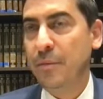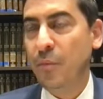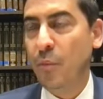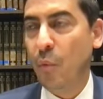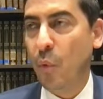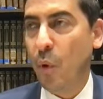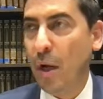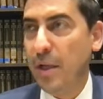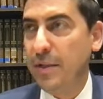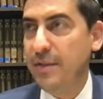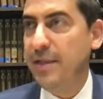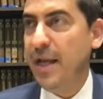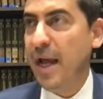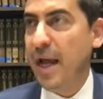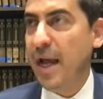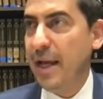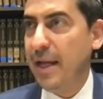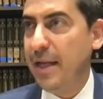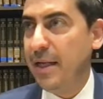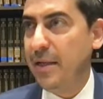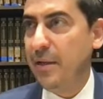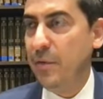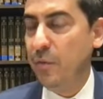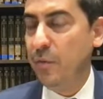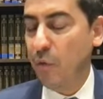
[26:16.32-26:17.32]
One
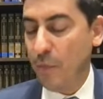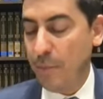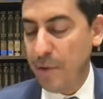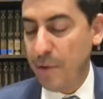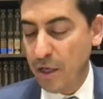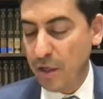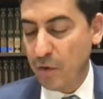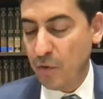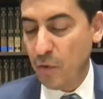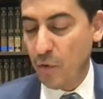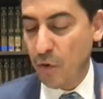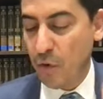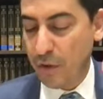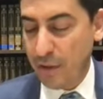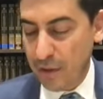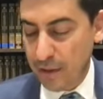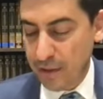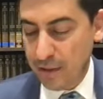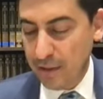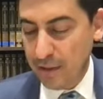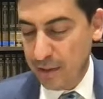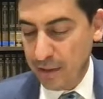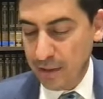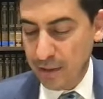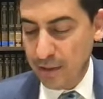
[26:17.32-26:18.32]
day will be
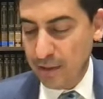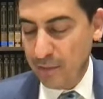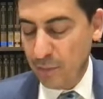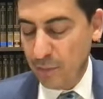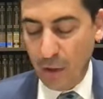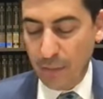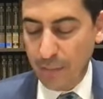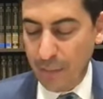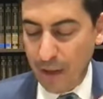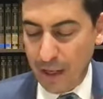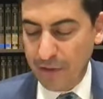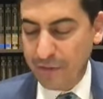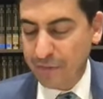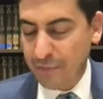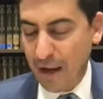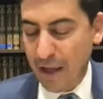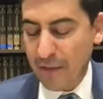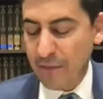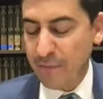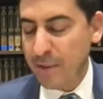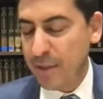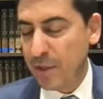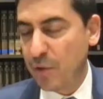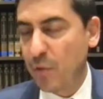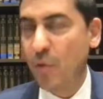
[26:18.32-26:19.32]
accorded one month
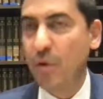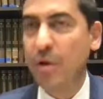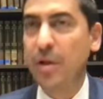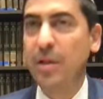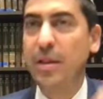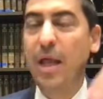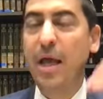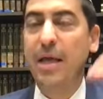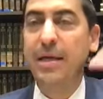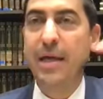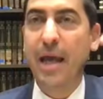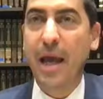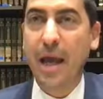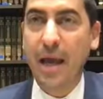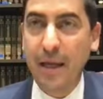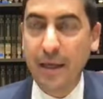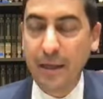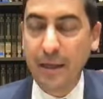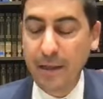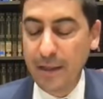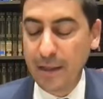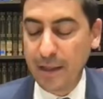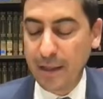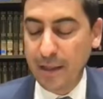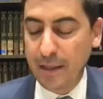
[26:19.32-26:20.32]
rather be recorded like
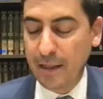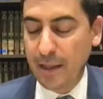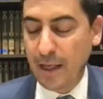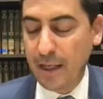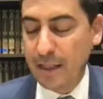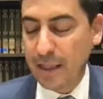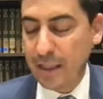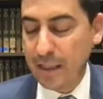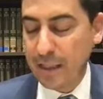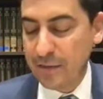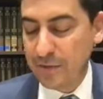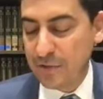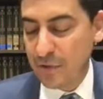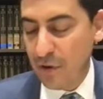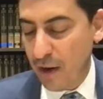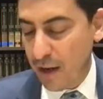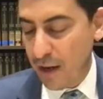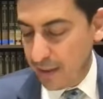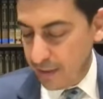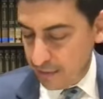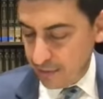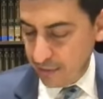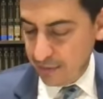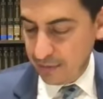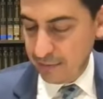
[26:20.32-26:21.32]
a like an
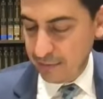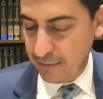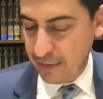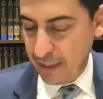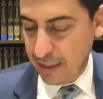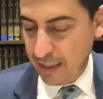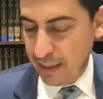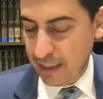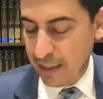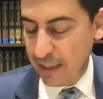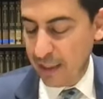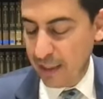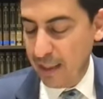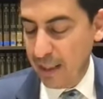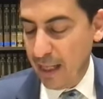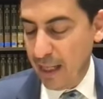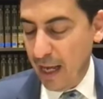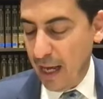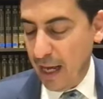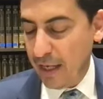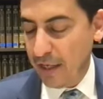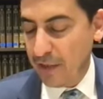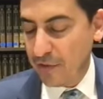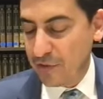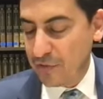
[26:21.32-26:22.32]
entire uh,
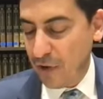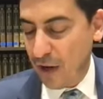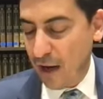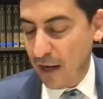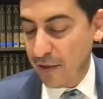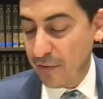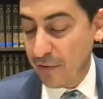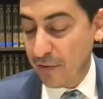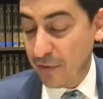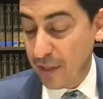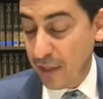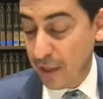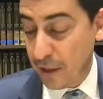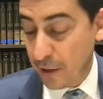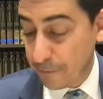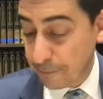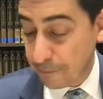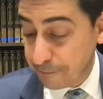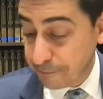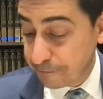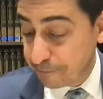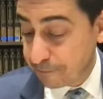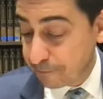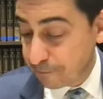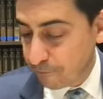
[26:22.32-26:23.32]
an entire year.
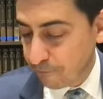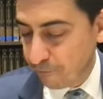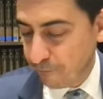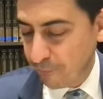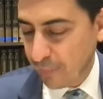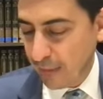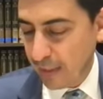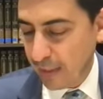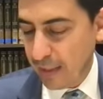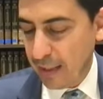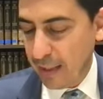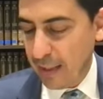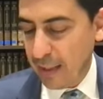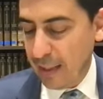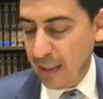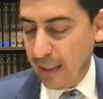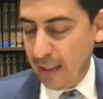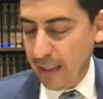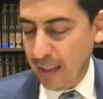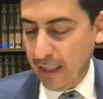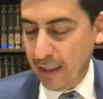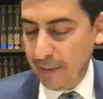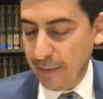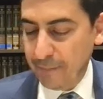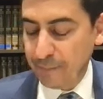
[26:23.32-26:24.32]

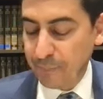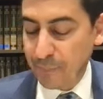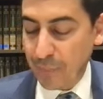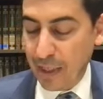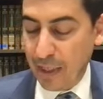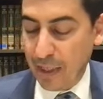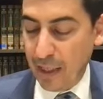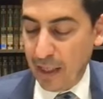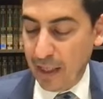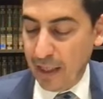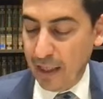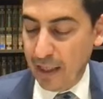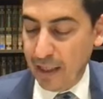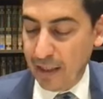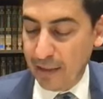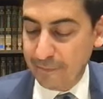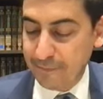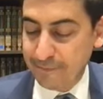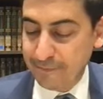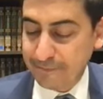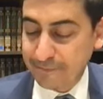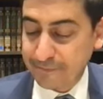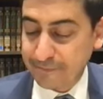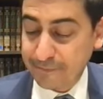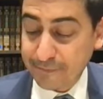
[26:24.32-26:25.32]
Yeah.
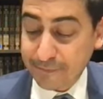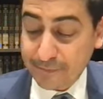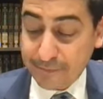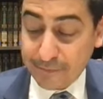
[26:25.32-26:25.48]
Um,